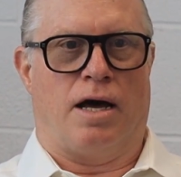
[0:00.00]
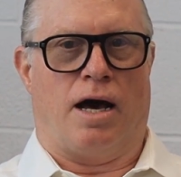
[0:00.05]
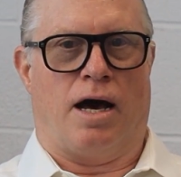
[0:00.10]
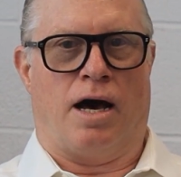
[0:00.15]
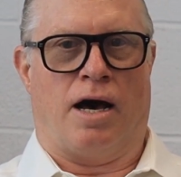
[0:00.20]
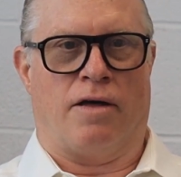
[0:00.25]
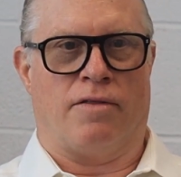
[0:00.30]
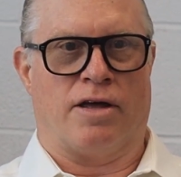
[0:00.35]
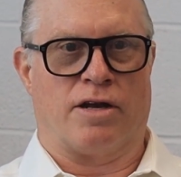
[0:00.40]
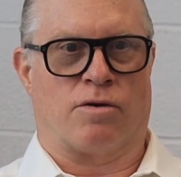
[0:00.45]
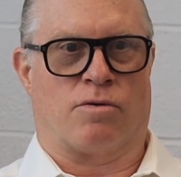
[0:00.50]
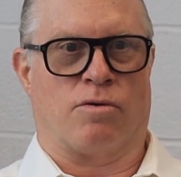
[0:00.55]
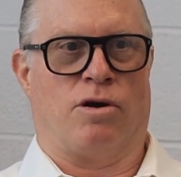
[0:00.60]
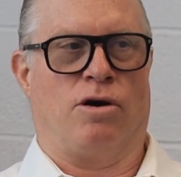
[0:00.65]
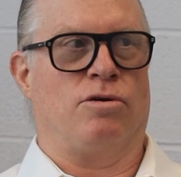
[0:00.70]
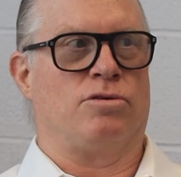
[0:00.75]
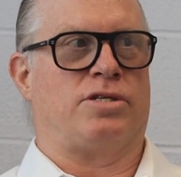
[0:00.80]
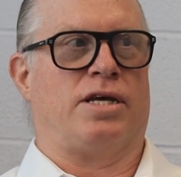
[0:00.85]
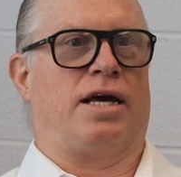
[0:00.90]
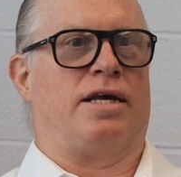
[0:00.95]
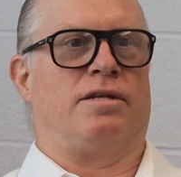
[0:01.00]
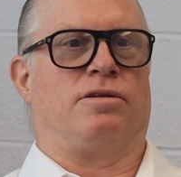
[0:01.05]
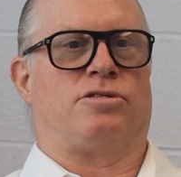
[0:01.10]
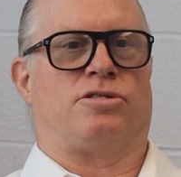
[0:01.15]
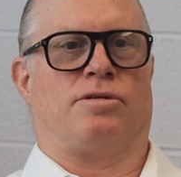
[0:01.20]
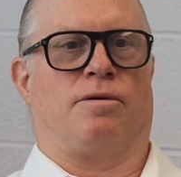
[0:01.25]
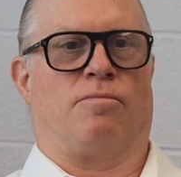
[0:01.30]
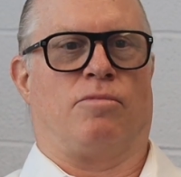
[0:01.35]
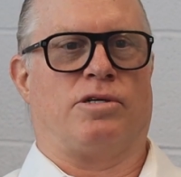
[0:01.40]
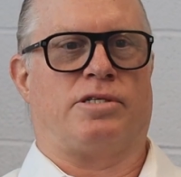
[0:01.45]
that grows at
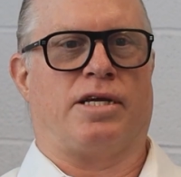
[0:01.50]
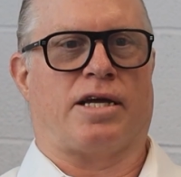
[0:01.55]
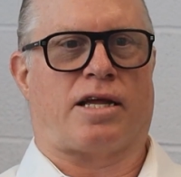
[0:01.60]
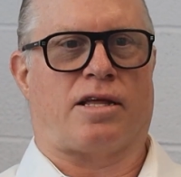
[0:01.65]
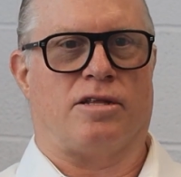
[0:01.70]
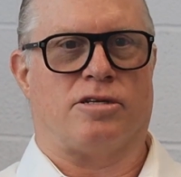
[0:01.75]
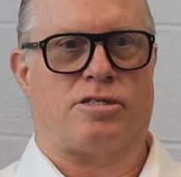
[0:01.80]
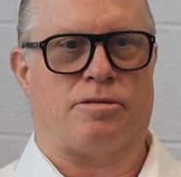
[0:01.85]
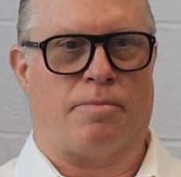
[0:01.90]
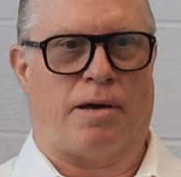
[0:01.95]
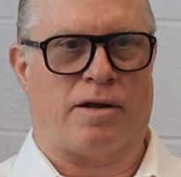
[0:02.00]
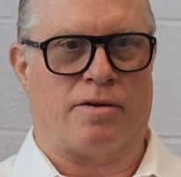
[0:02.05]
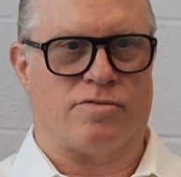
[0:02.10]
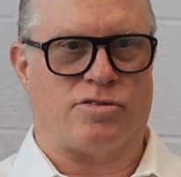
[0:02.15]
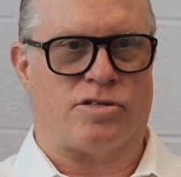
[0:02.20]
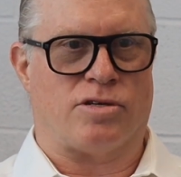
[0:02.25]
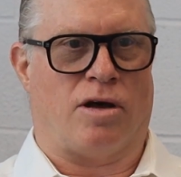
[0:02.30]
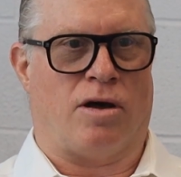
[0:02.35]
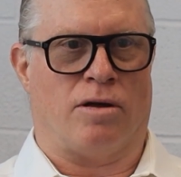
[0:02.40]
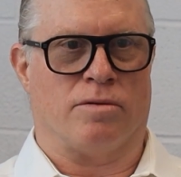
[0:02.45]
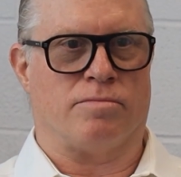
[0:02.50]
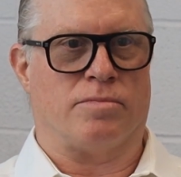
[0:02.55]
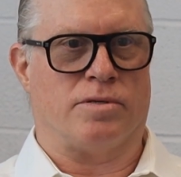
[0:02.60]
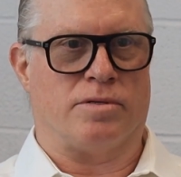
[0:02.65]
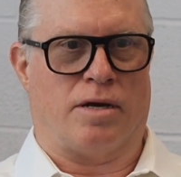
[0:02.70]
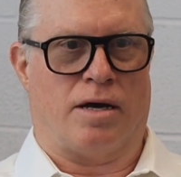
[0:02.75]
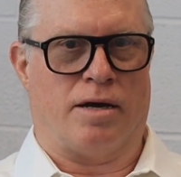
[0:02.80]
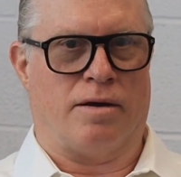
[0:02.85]
some ridiculous amount of salt,